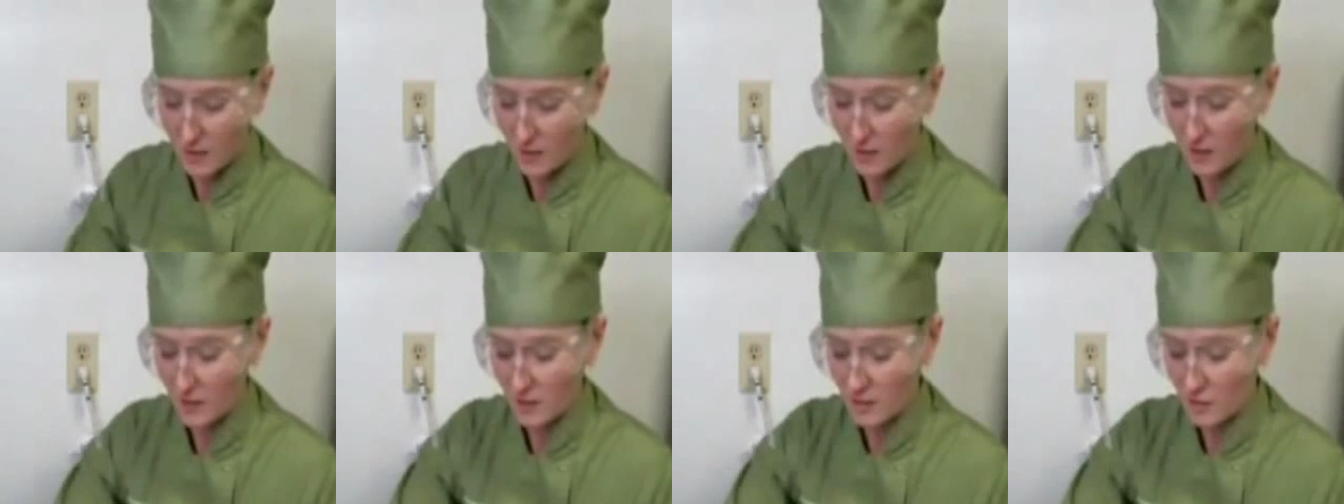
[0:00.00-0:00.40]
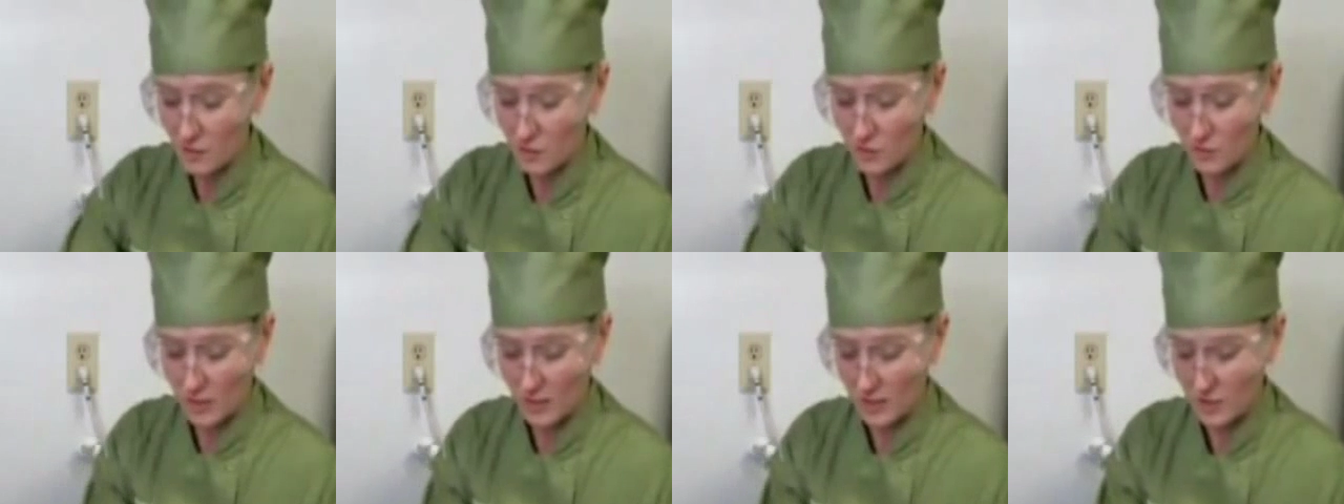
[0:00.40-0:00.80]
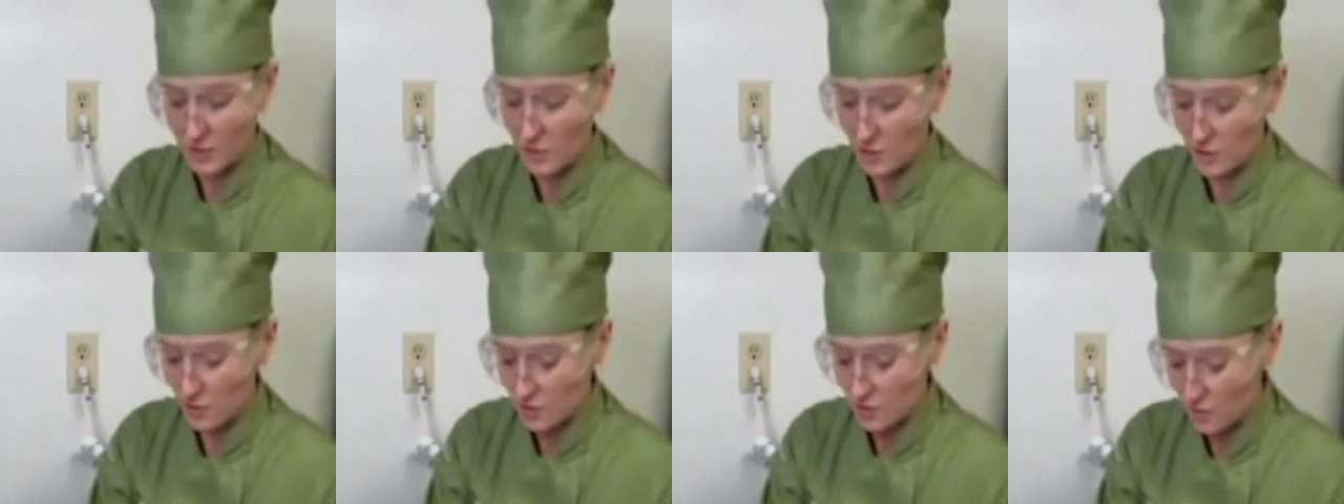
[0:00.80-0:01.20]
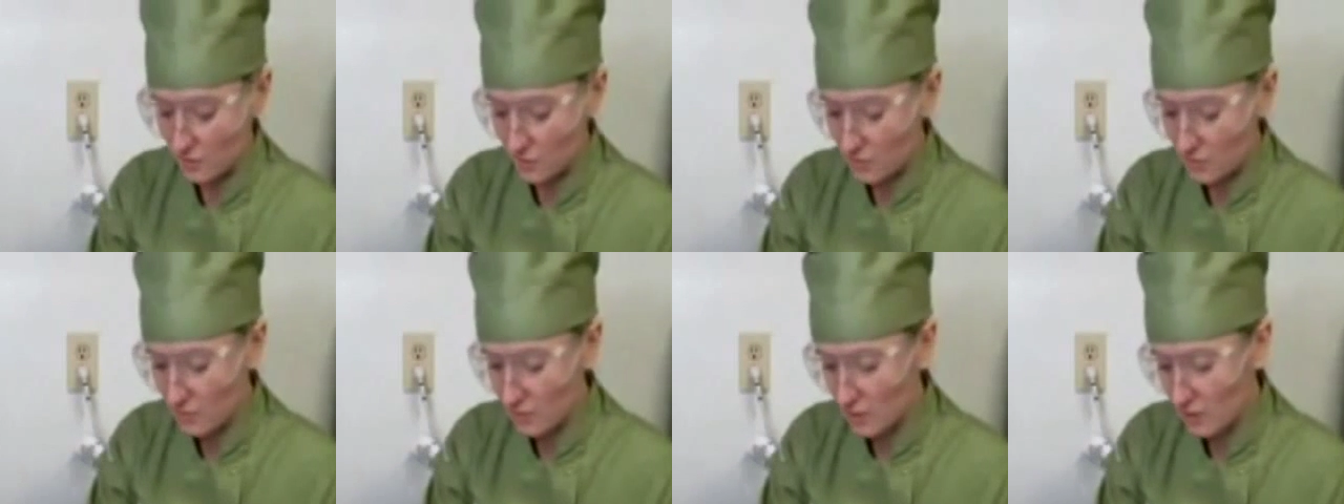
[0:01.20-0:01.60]
And then you get
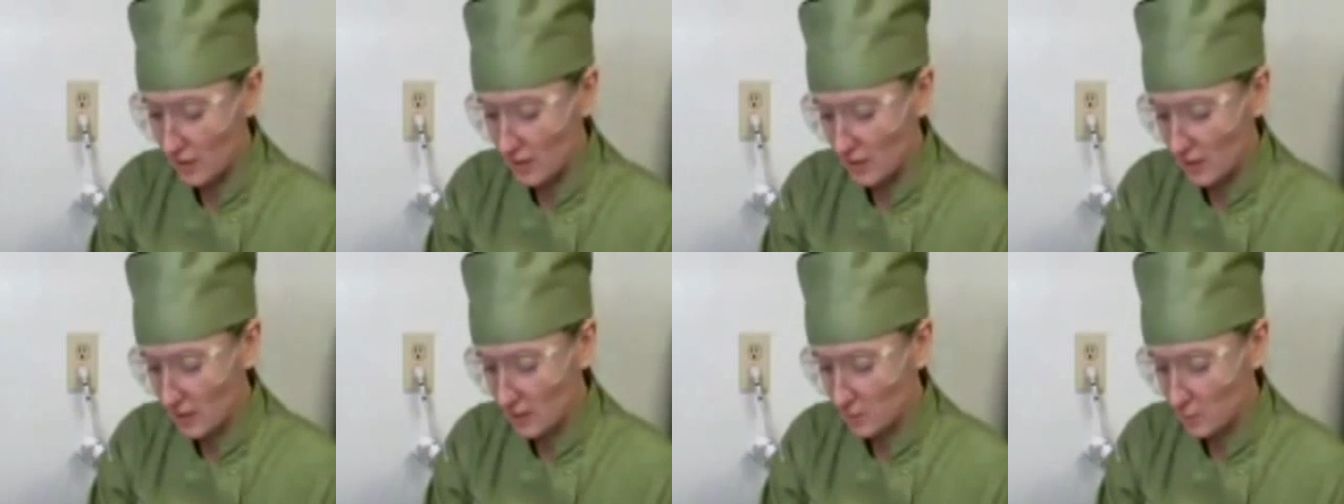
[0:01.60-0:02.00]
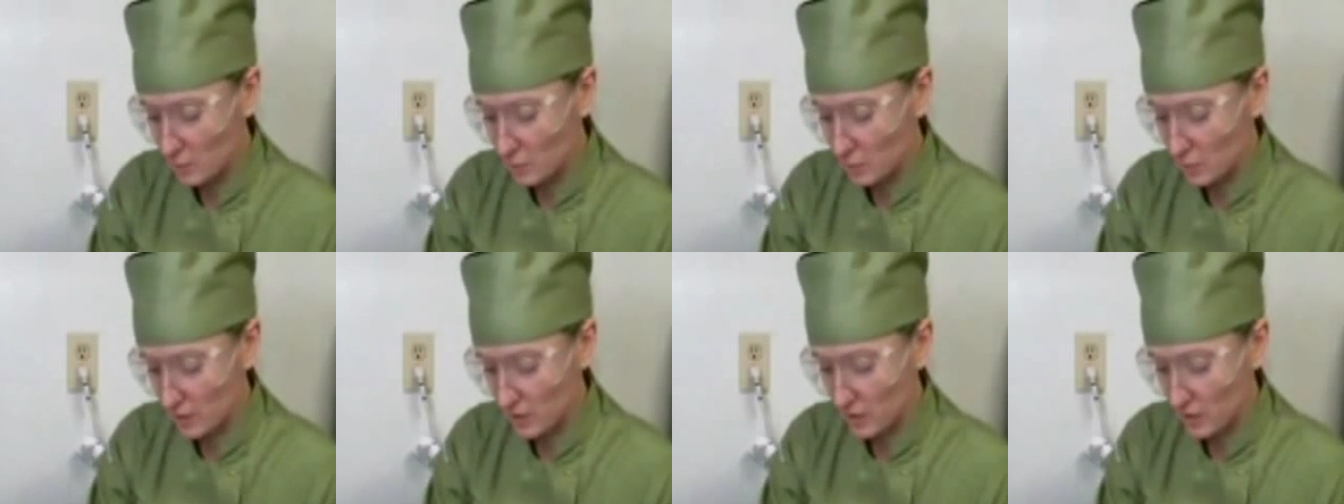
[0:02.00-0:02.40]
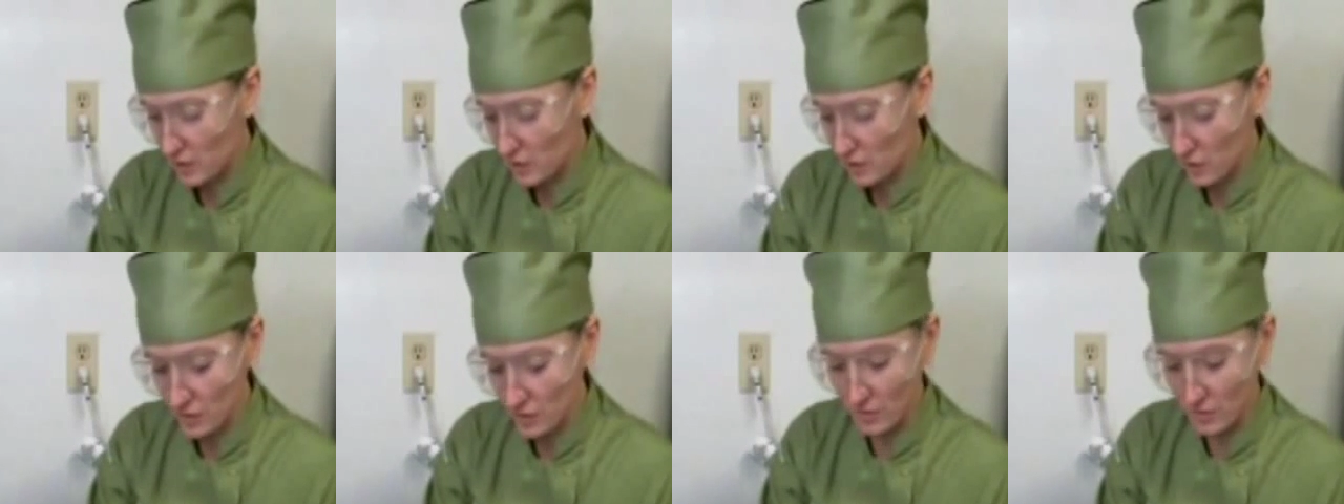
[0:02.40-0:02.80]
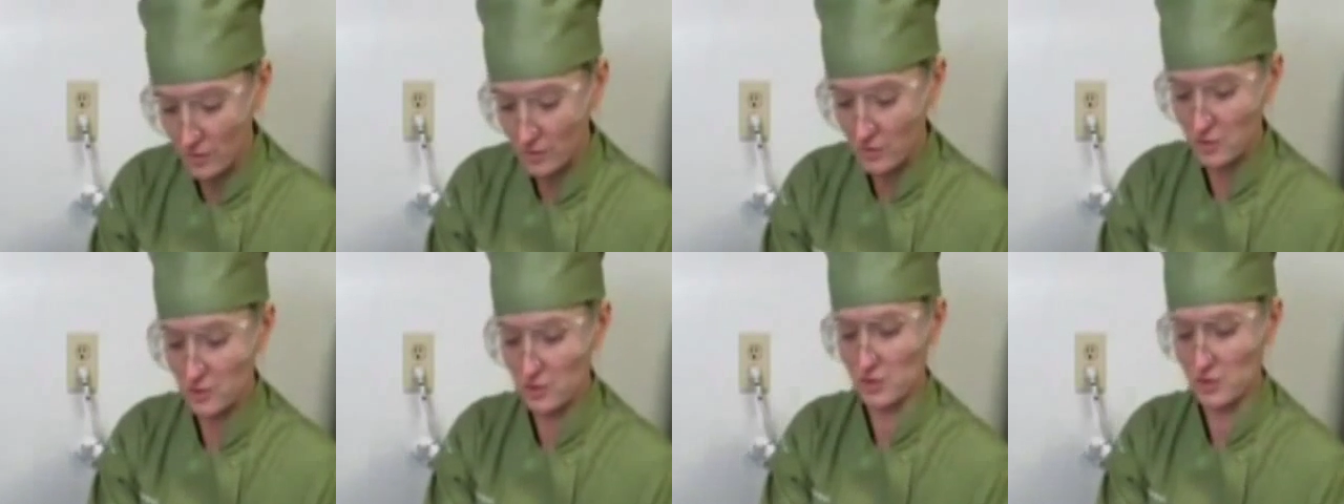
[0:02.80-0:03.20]
to
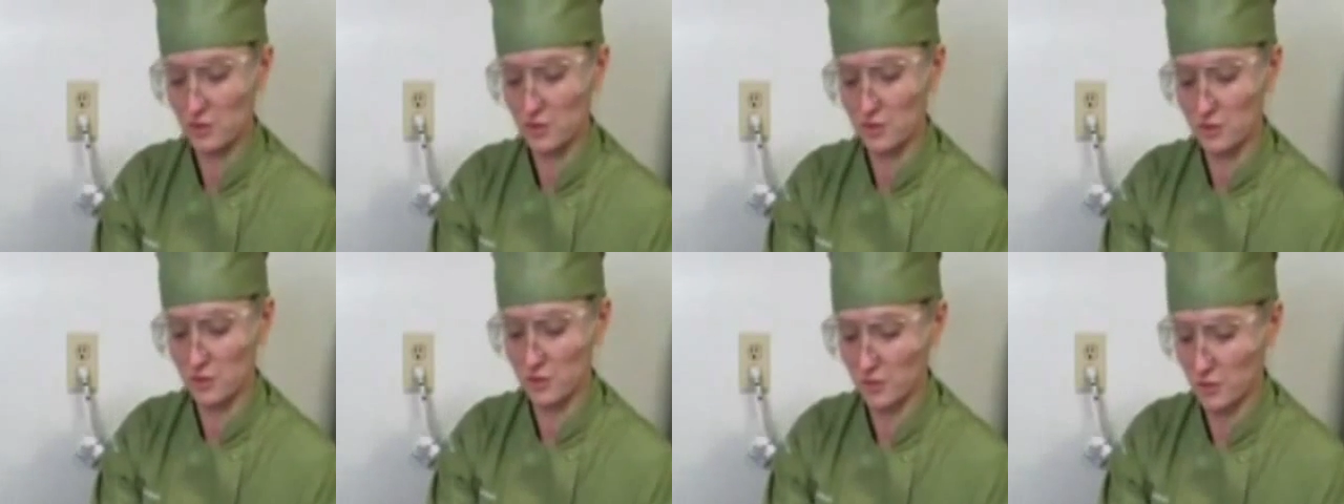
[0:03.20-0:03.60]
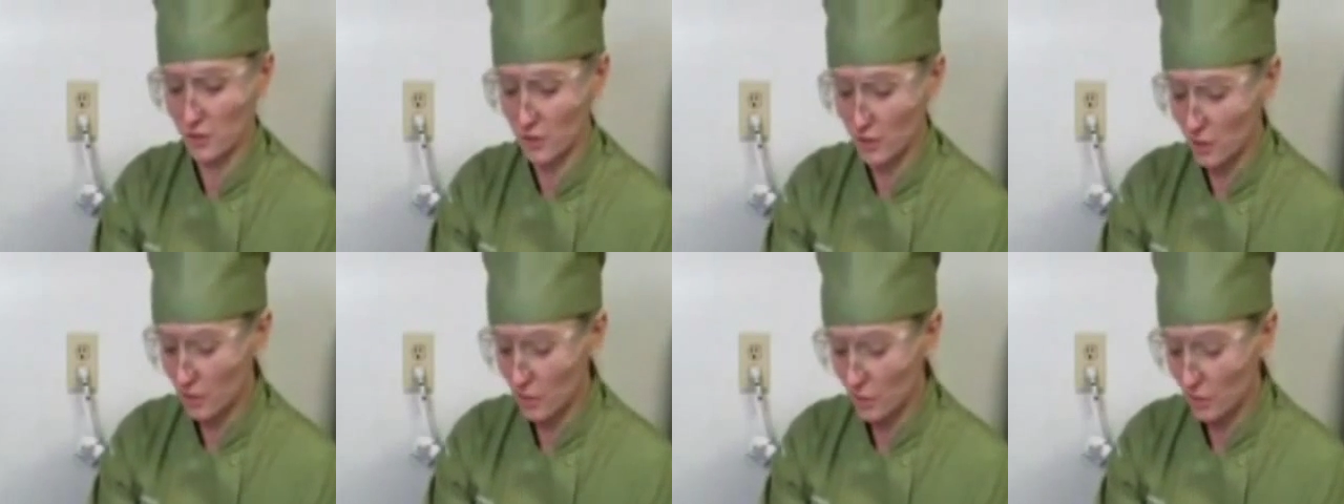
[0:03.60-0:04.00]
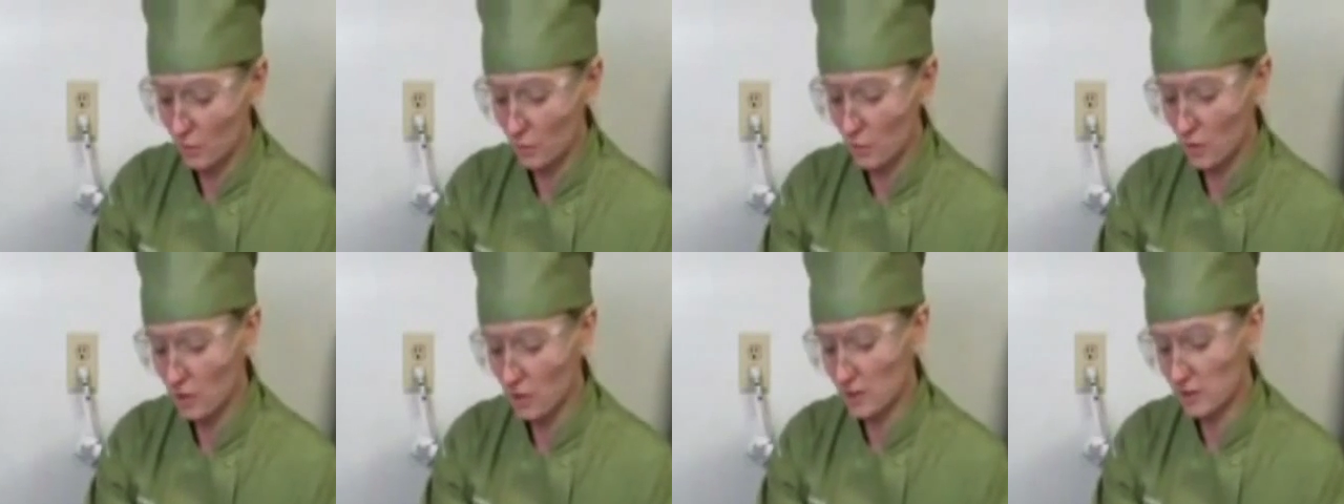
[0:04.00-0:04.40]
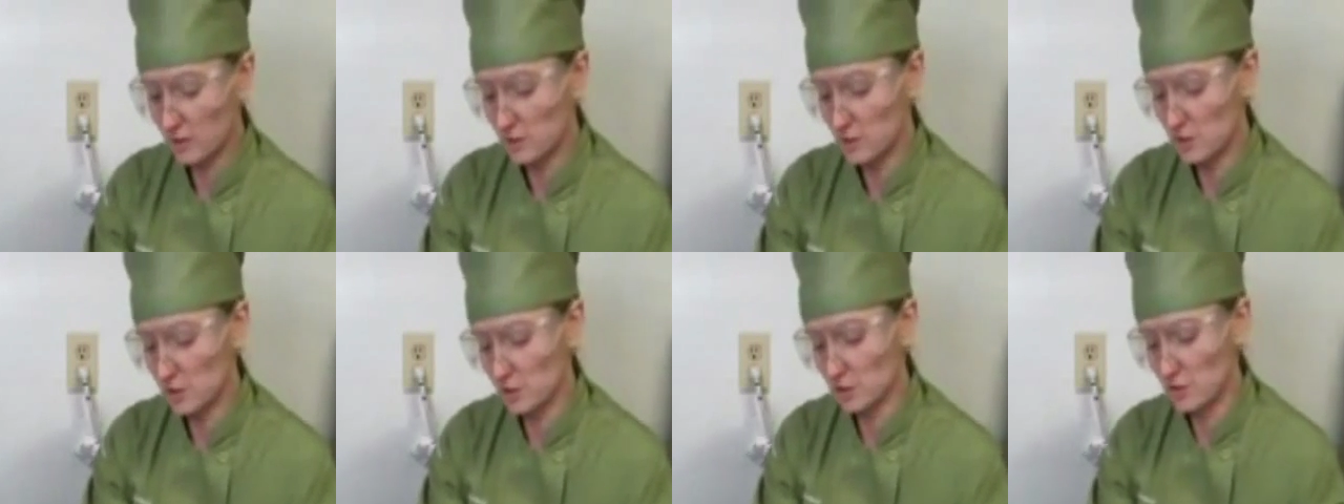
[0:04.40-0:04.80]

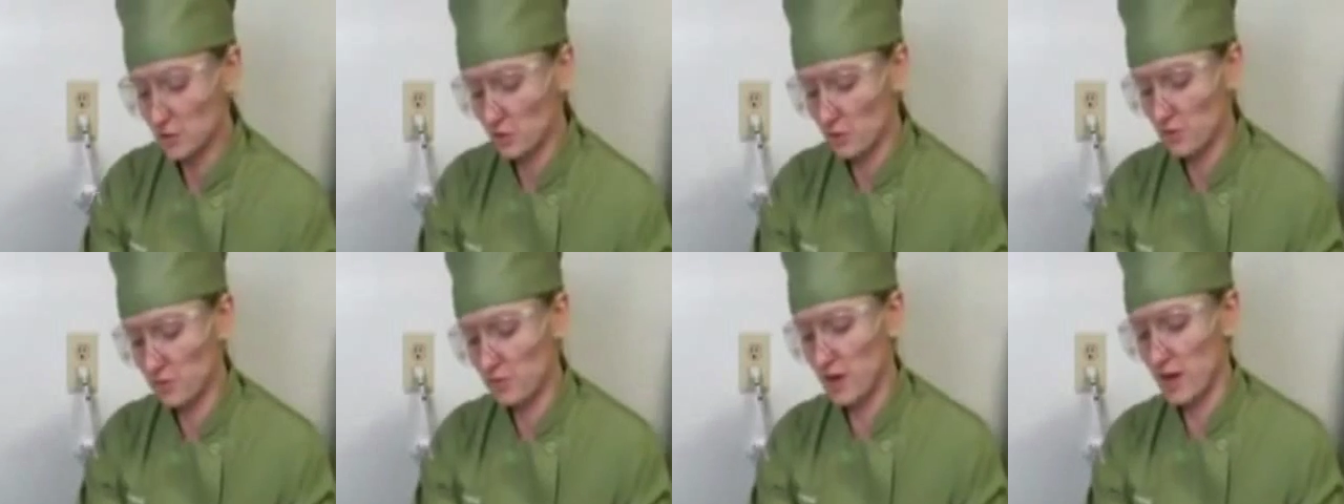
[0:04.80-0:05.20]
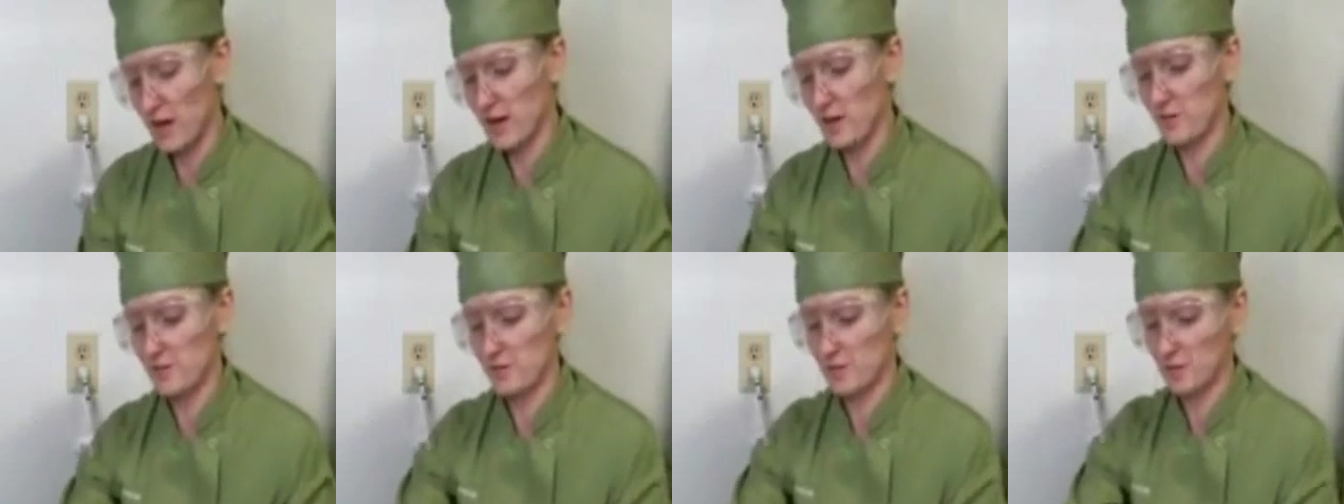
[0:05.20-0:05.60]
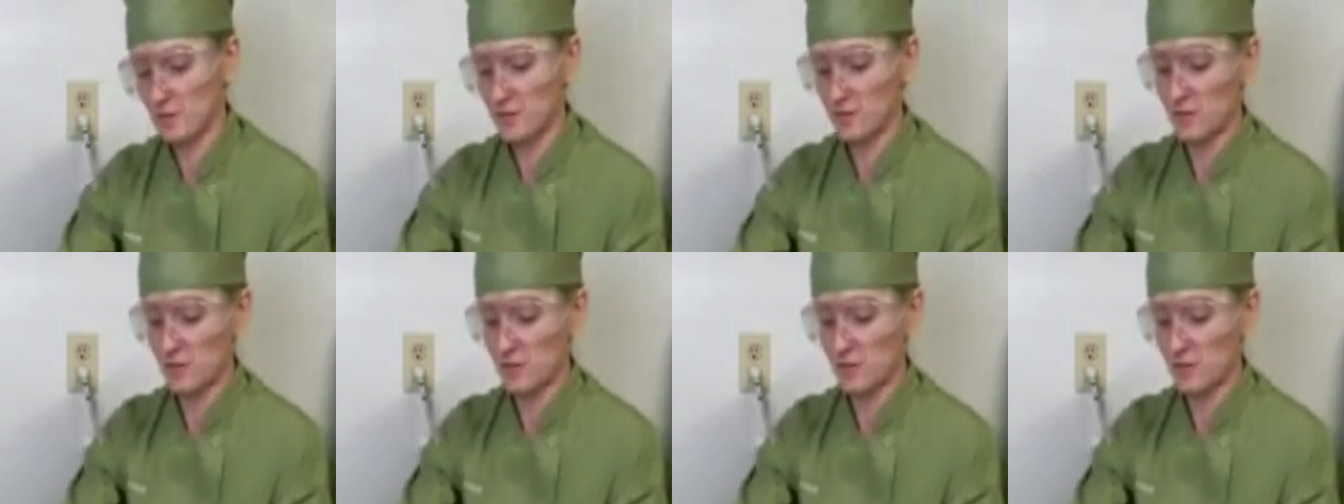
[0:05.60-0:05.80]
8.02125.